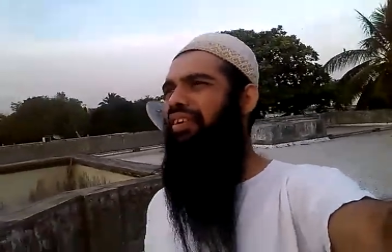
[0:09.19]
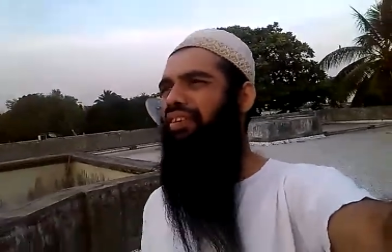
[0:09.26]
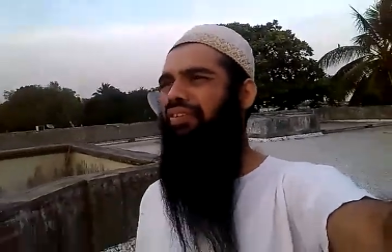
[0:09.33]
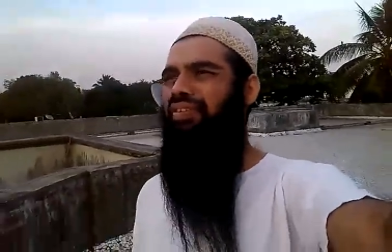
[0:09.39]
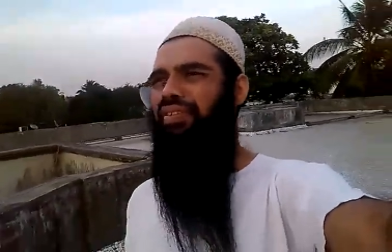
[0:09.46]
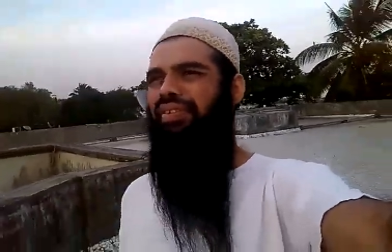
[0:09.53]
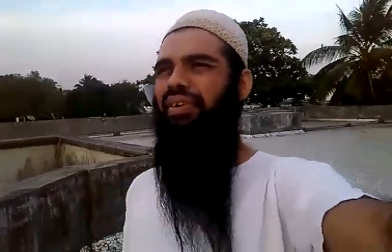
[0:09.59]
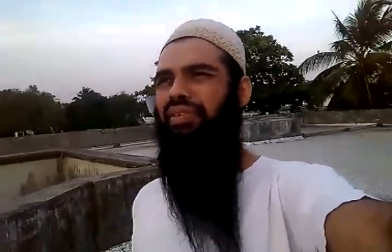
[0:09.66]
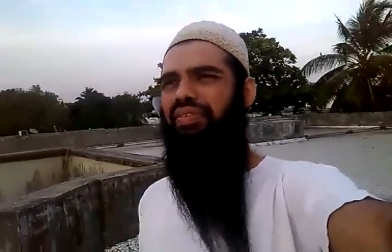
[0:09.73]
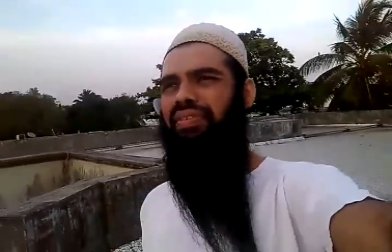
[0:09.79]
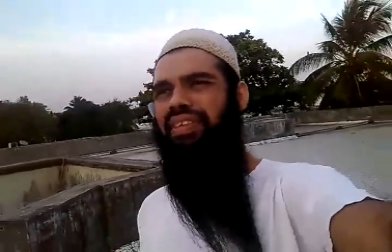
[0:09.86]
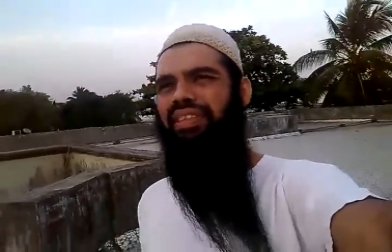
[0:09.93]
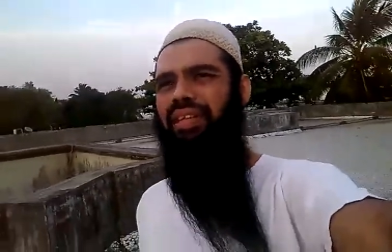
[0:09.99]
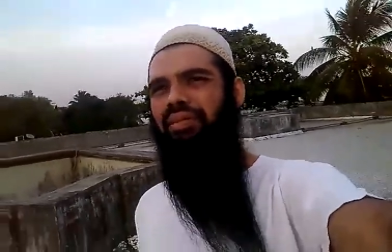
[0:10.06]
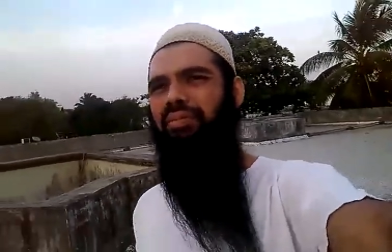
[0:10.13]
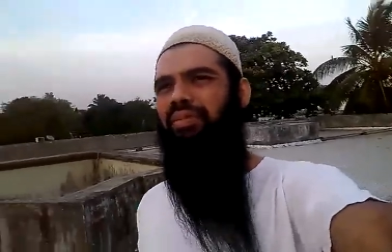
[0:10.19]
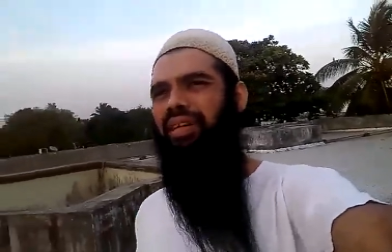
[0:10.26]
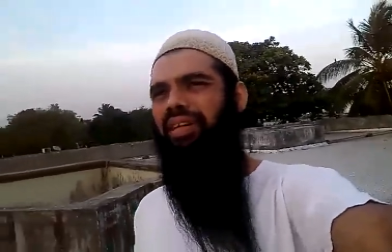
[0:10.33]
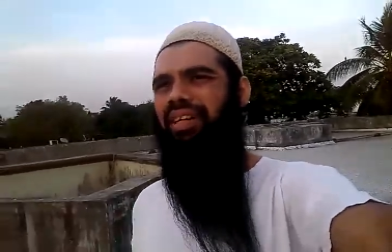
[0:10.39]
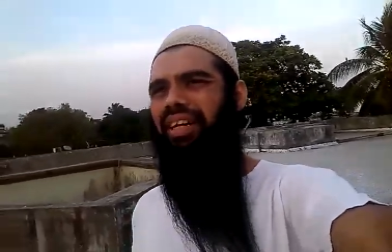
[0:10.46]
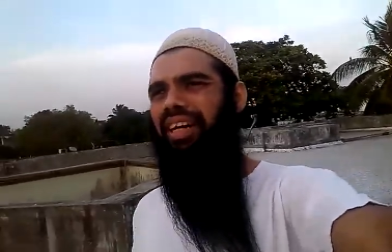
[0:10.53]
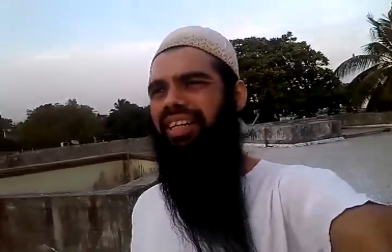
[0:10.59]
5th of December,
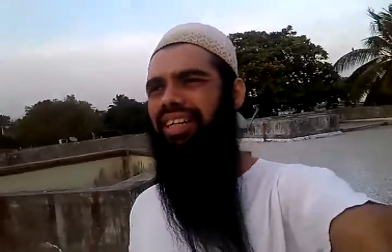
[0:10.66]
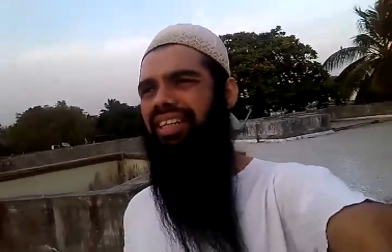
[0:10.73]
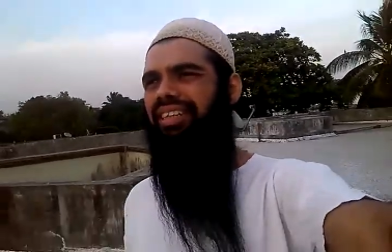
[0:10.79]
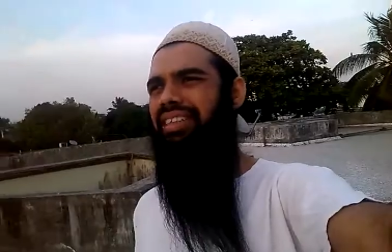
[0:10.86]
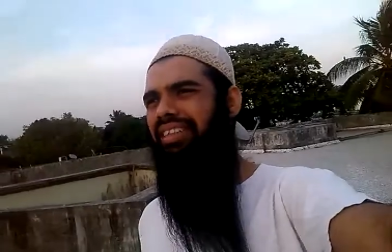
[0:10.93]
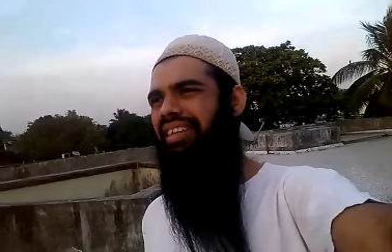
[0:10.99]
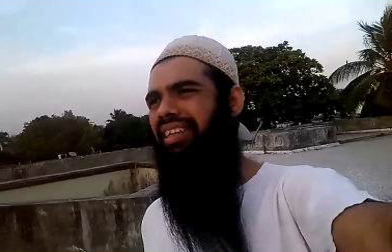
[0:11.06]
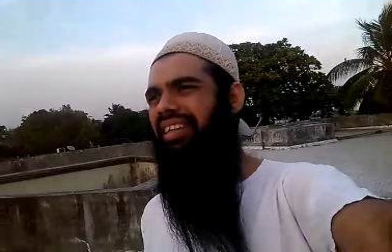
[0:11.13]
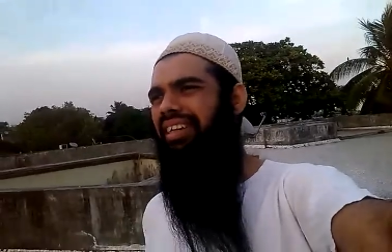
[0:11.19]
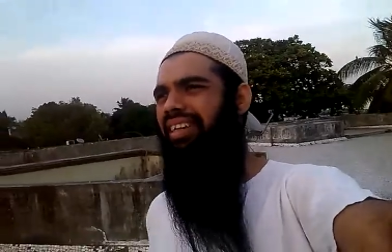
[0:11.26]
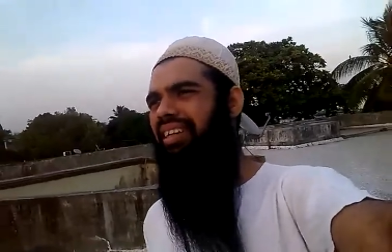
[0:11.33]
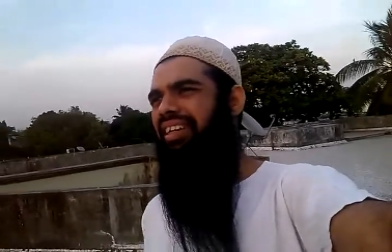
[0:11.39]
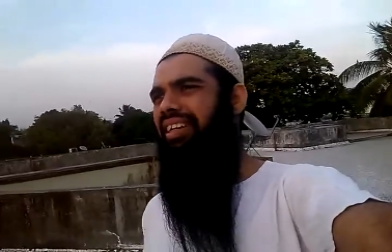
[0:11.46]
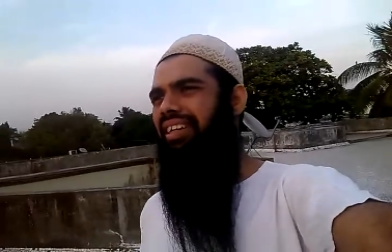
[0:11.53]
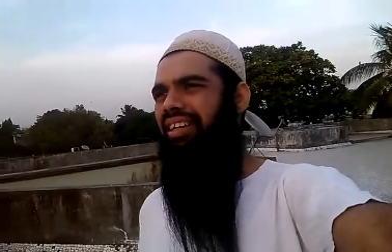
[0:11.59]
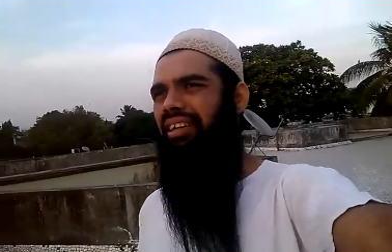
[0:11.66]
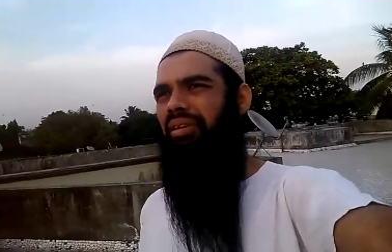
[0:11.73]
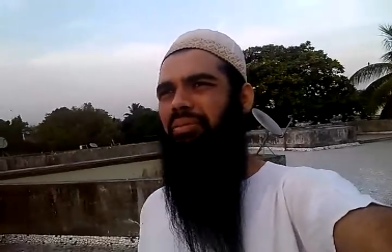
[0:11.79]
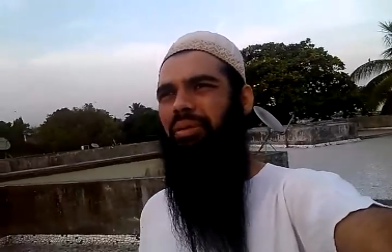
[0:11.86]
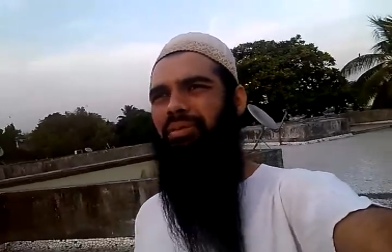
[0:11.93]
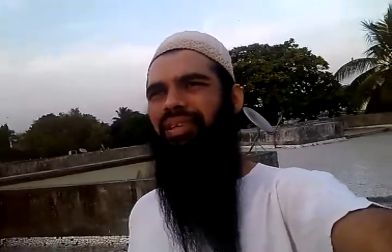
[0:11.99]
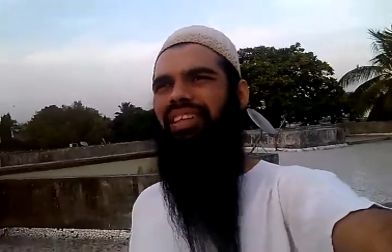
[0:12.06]
I guess,
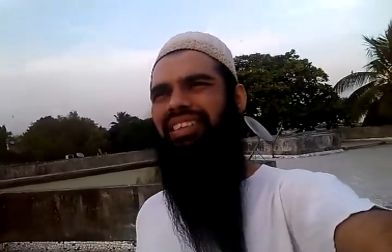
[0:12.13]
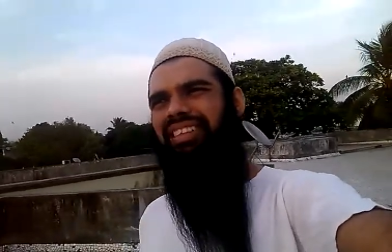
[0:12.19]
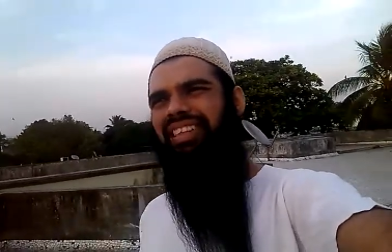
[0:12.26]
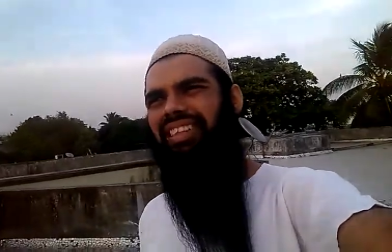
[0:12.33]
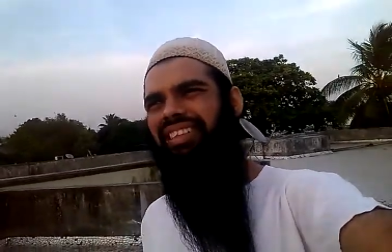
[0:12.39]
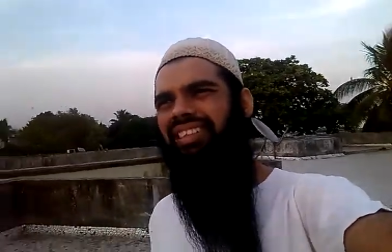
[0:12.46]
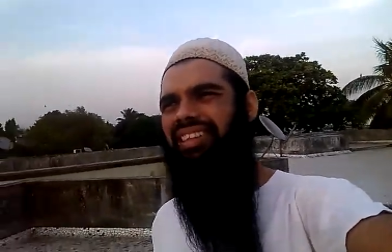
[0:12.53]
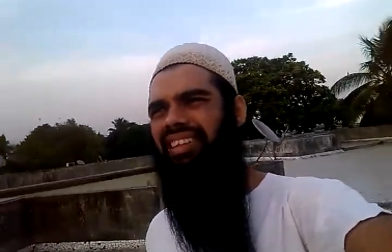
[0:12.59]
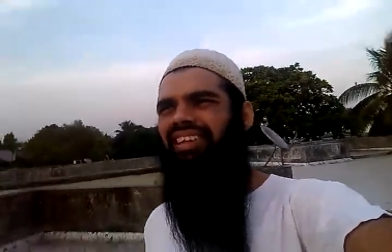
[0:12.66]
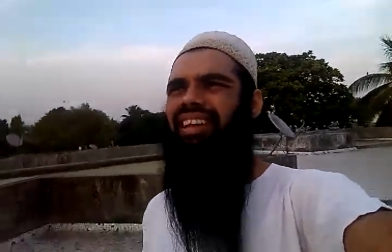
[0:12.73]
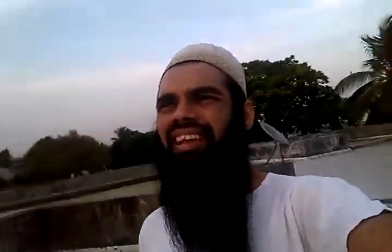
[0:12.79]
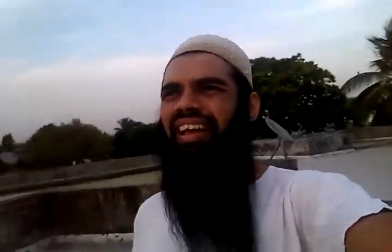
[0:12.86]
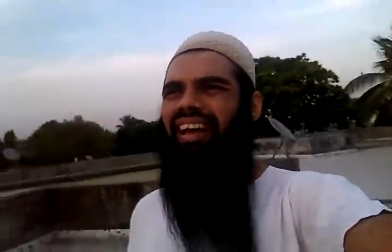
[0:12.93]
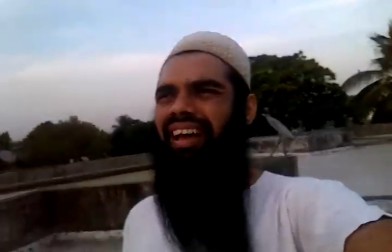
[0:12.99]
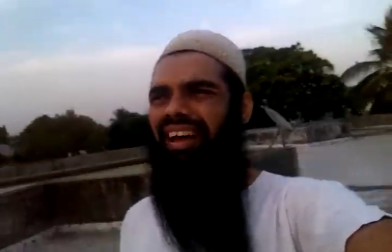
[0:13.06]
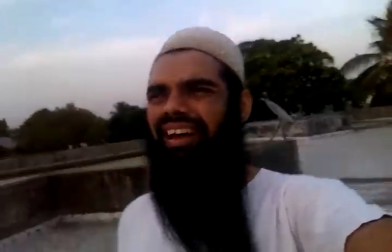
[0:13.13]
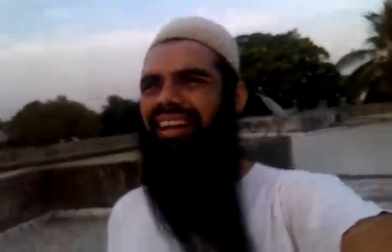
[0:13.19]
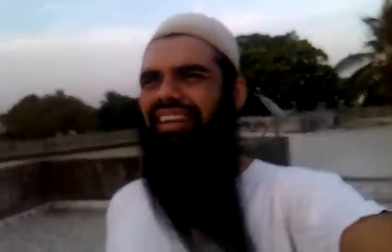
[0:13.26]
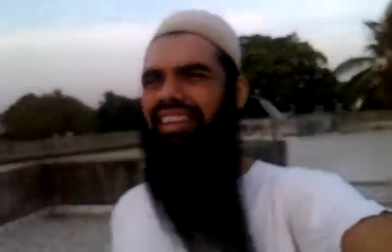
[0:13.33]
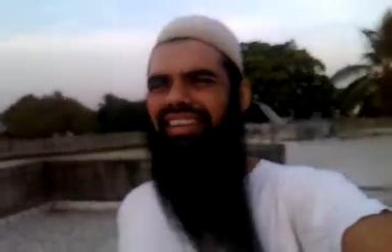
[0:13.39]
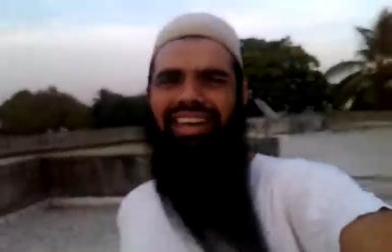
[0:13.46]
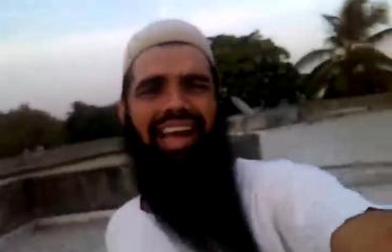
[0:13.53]
maybe the 6th,
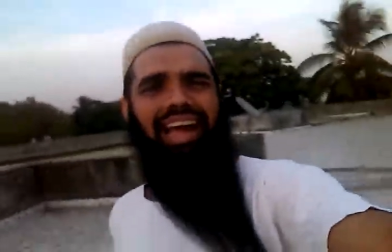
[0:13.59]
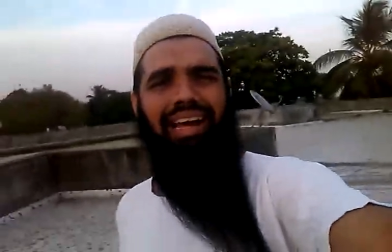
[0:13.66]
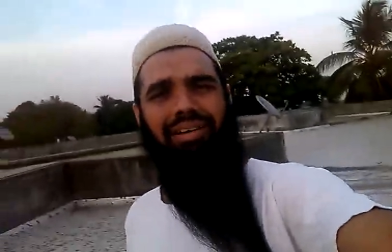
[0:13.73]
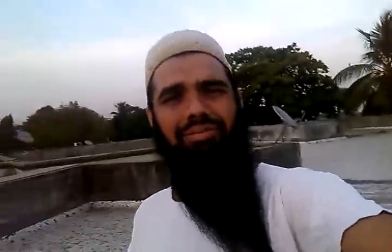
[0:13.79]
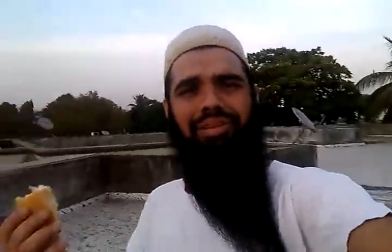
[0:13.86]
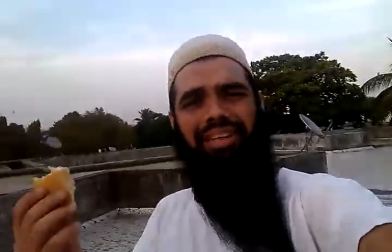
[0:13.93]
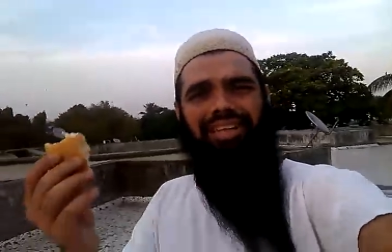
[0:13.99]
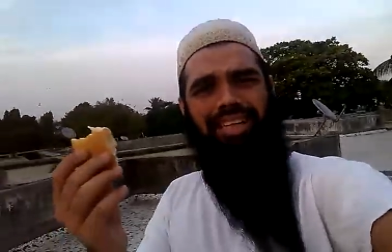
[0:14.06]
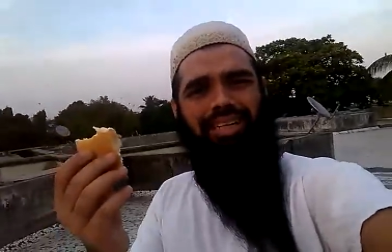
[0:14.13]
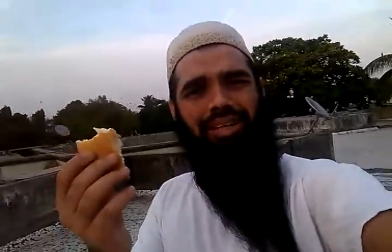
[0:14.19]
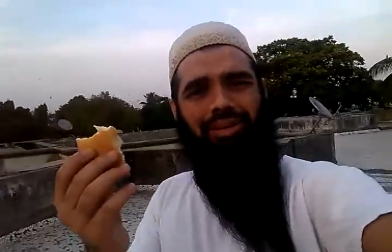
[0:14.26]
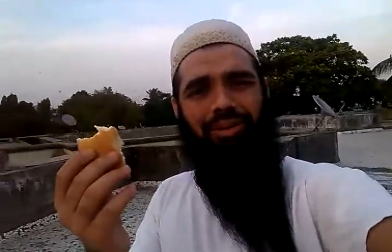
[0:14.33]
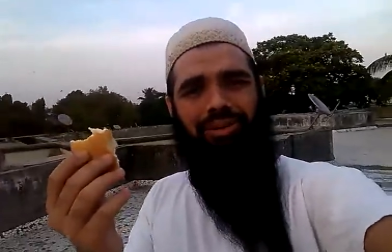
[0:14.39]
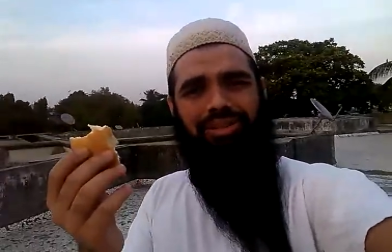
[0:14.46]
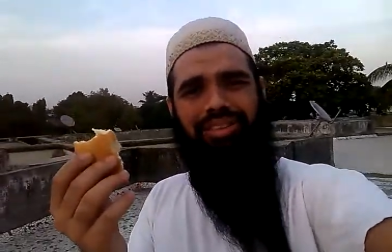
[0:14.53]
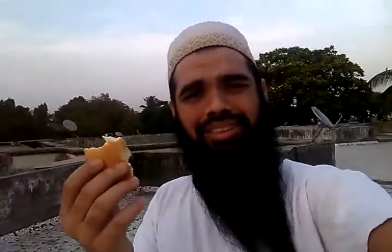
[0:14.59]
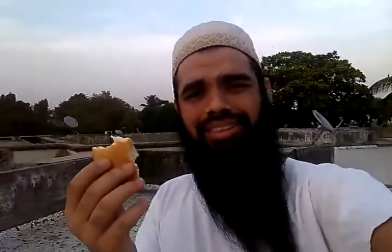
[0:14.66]
and I am eating toast,